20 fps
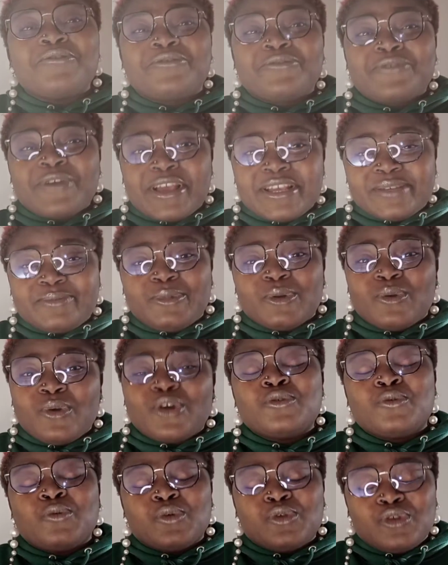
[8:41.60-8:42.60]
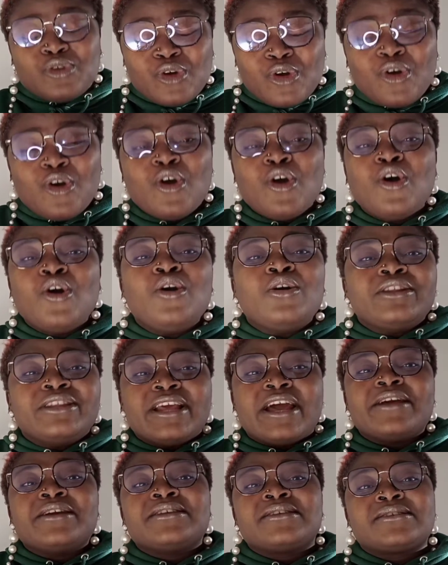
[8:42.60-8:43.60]
on Facebook, you will know
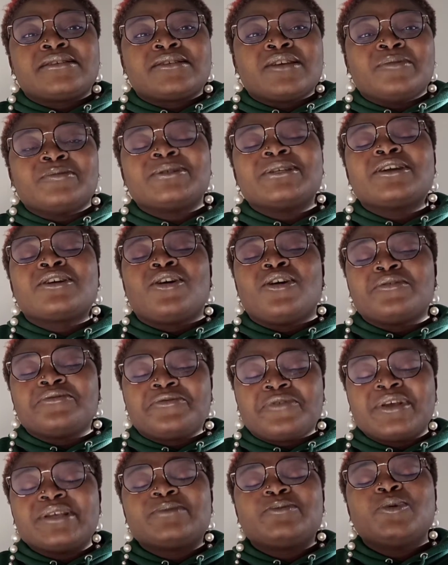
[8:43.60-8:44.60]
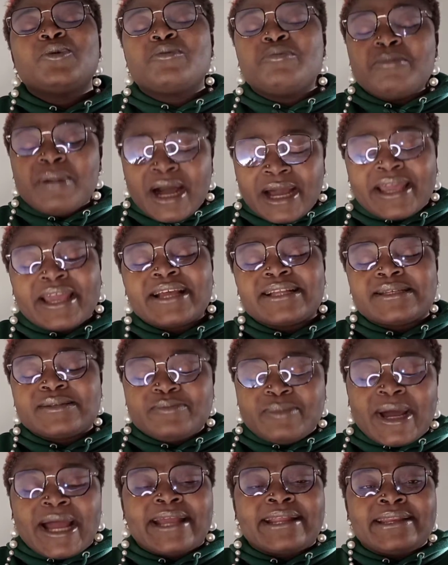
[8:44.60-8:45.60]
there is something called Facebook Market
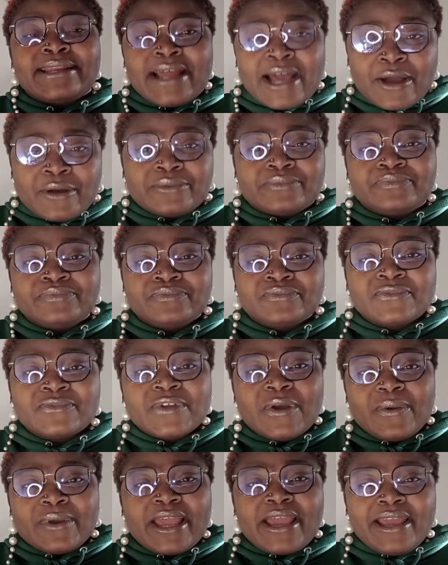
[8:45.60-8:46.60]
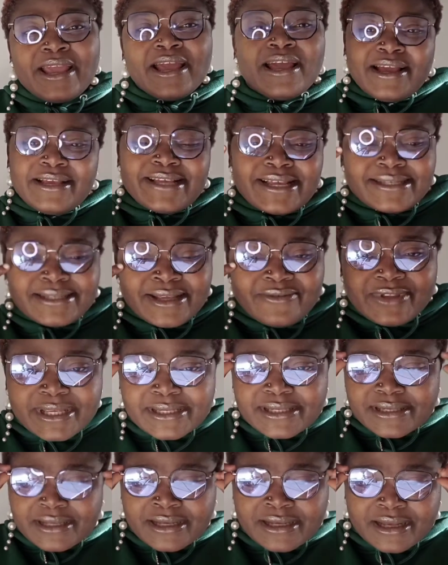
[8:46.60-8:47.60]
by now, okay? It's as if
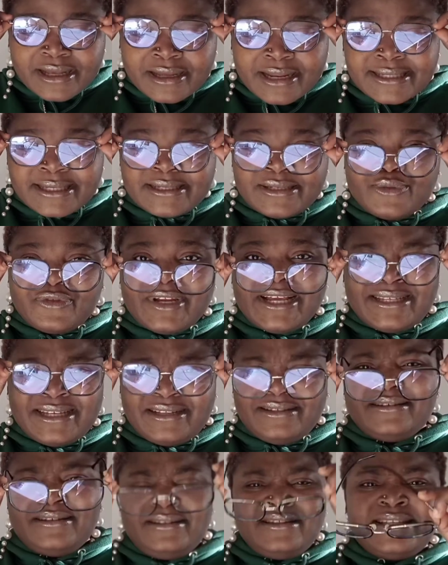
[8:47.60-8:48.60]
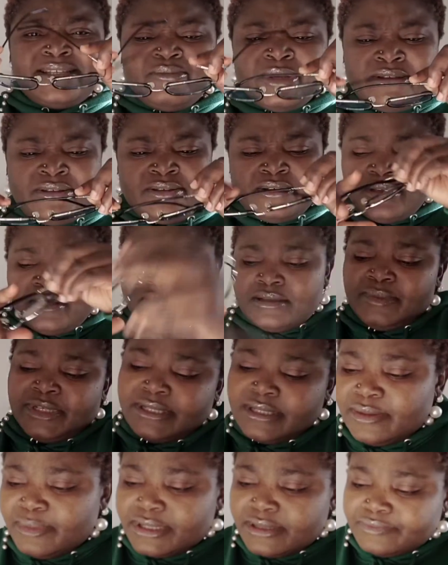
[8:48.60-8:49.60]
this glass is reflecting. Let me
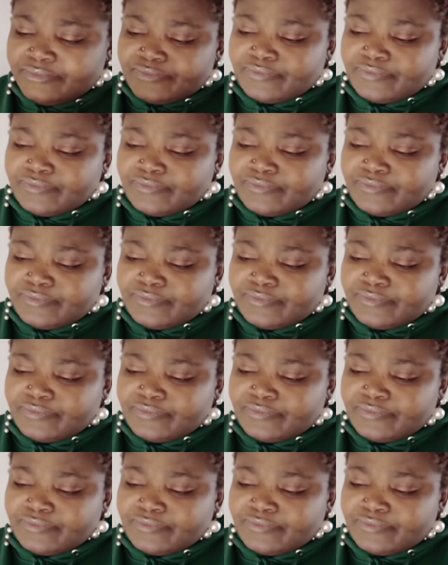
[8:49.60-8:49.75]
just keep it.